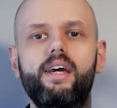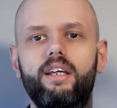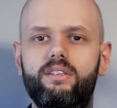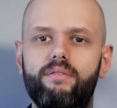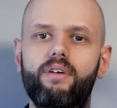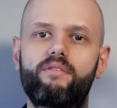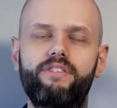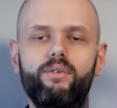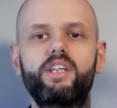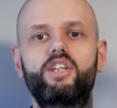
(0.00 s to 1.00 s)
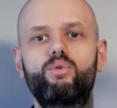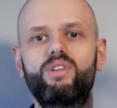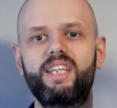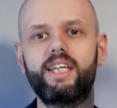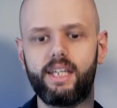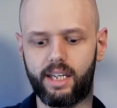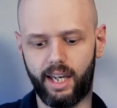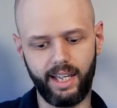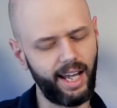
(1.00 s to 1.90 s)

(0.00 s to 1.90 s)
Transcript: It's a, a very unique, and